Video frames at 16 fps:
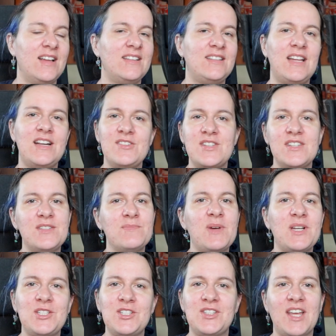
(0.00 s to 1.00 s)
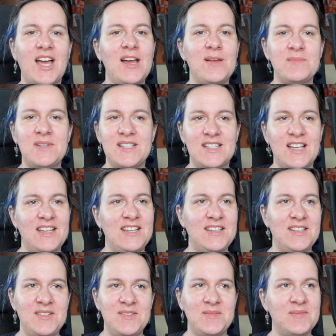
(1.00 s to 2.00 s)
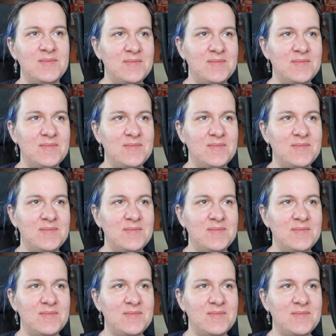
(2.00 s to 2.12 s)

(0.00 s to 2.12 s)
as much time as I